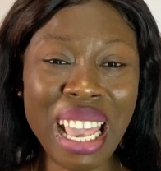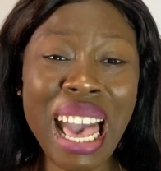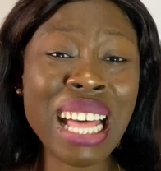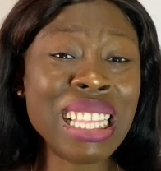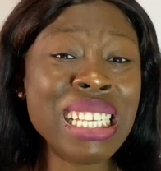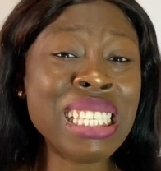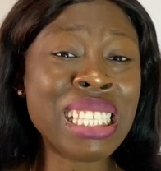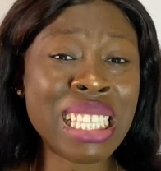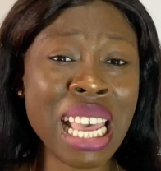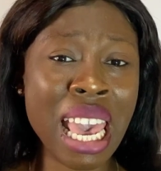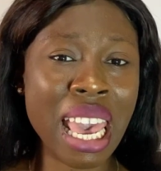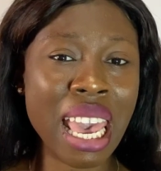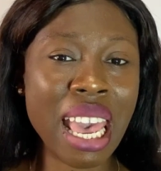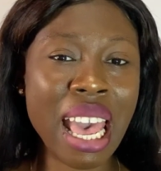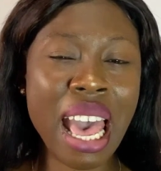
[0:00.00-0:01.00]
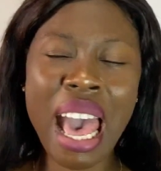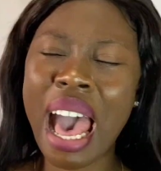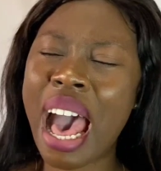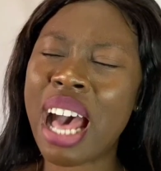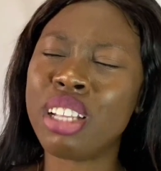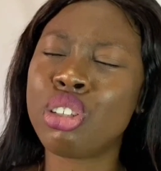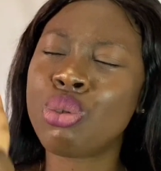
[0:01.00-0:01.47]
and he's there.
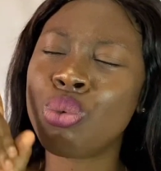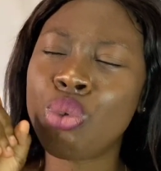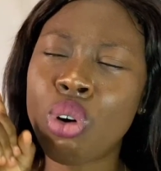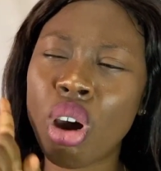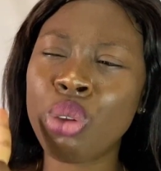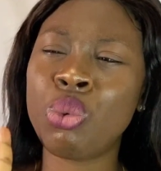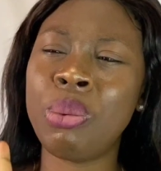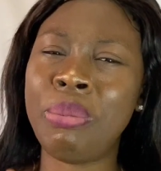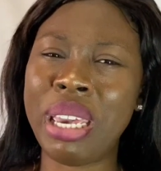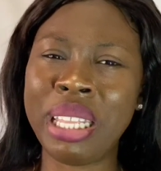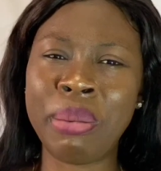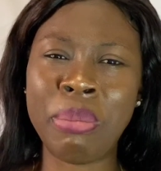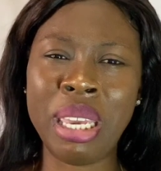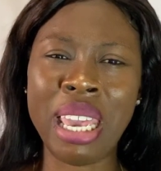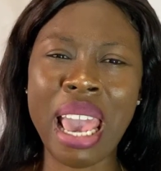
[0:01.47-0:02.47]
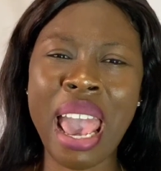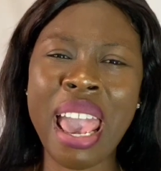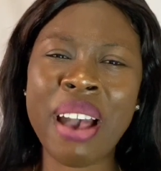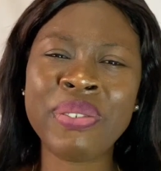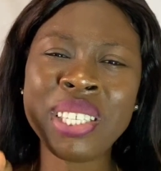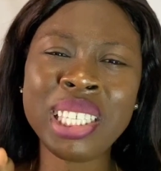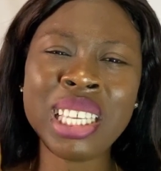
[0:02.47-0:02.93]
And to God who made me, I
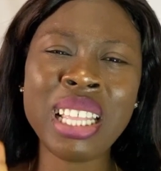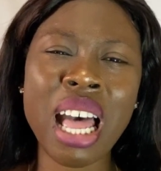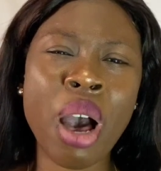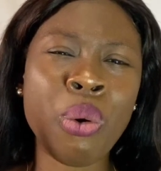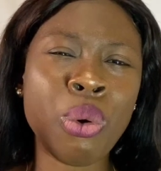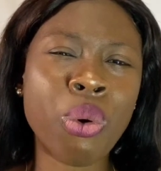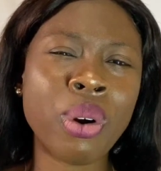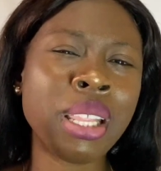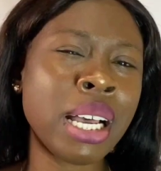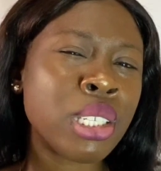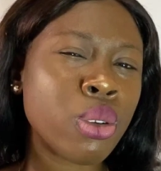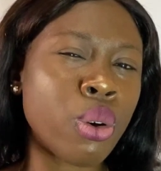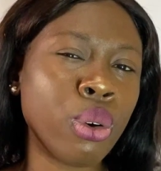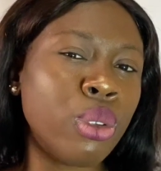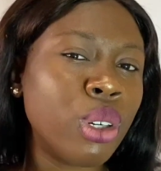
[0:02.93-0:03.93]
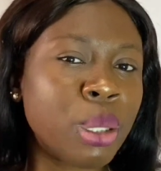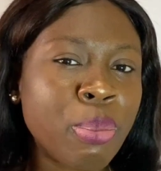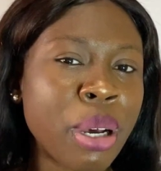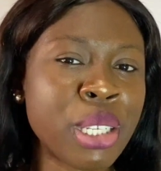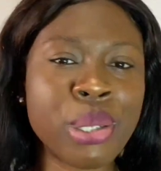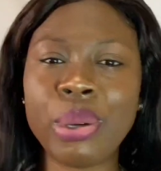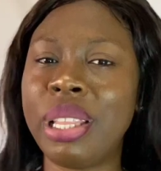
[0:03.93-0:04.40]
have seen how God has honored
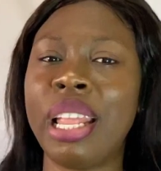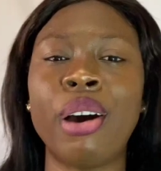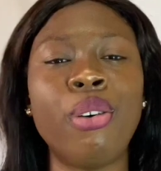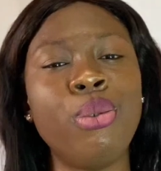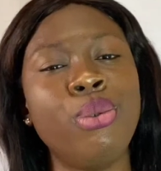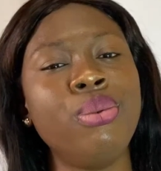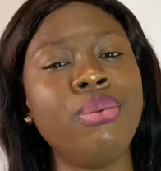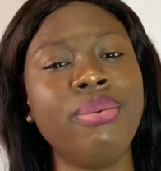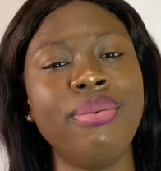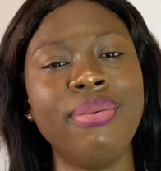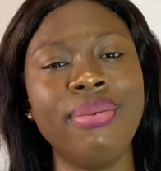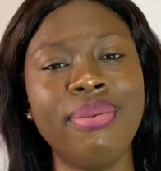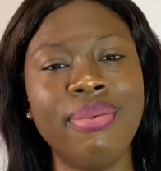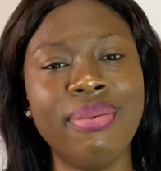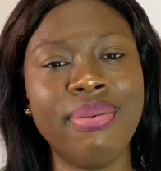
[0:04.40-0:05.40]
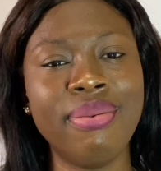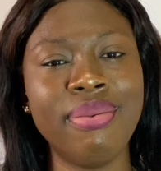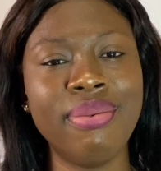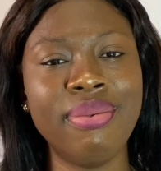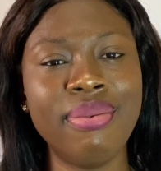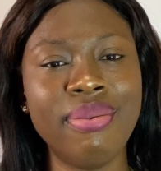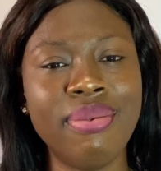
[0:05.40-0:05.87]
Pastor Laolu.
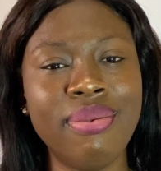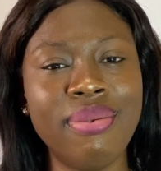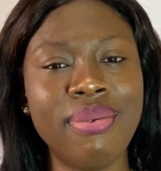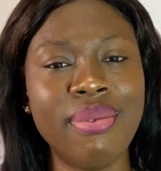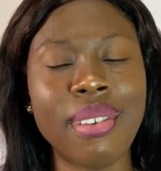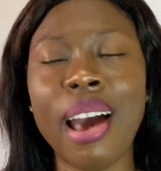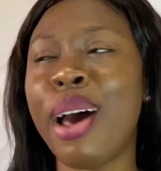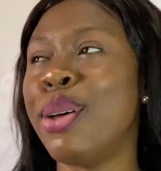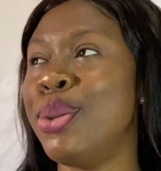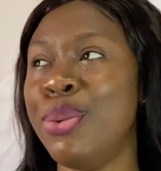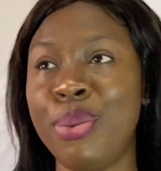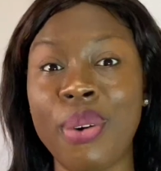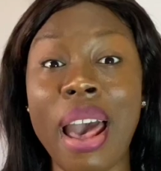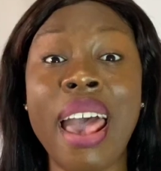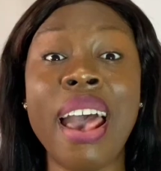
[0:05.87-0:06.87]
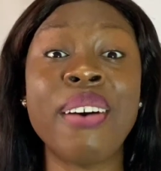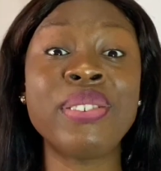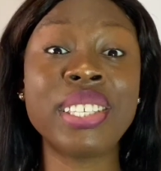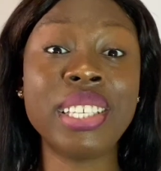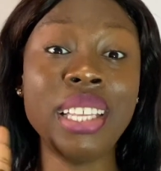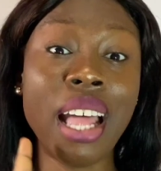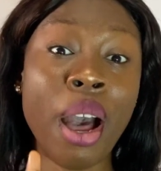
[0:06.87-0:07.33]
I know. I have
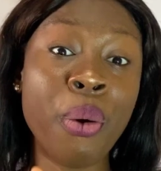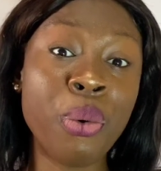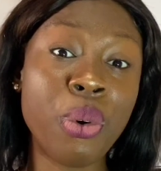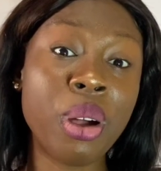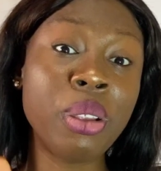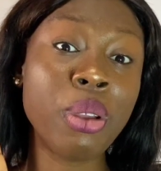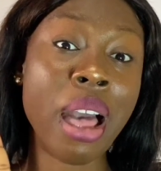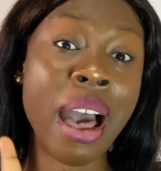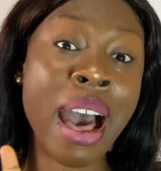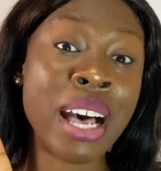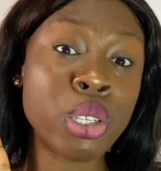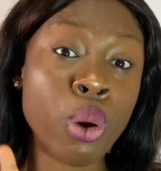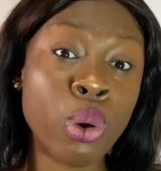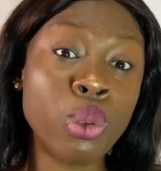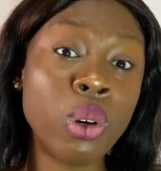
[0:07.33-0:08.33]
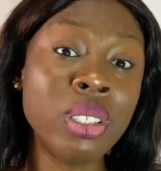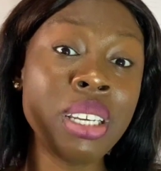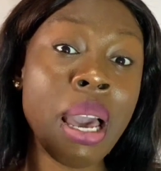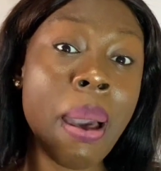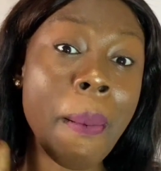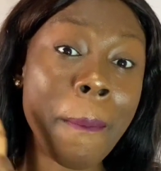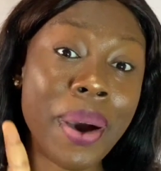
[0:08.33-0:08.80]
seen how God has honored
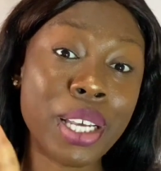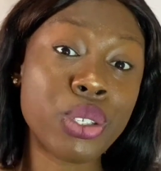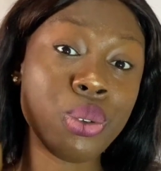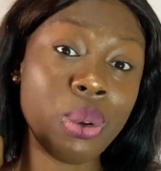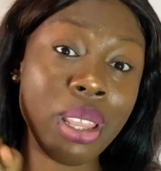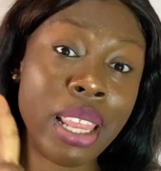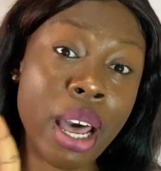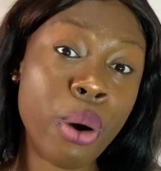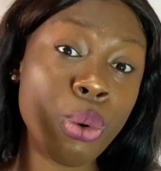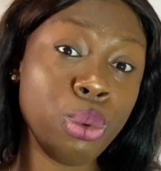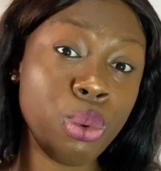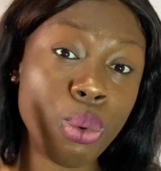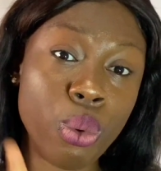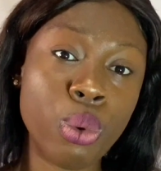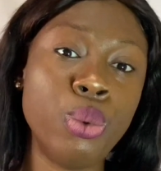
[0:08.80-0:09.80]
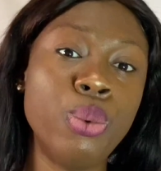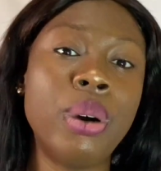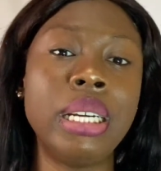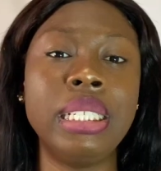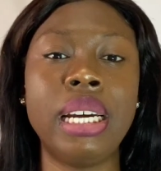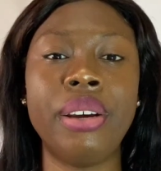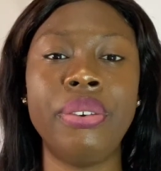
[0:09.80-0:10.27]
Pastor Laolu
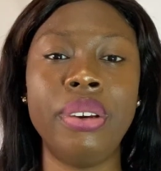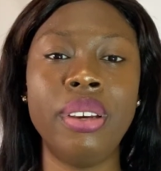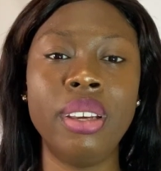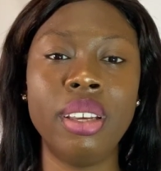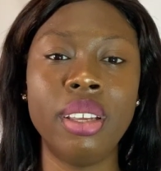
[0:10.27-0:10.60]
Oluwadare.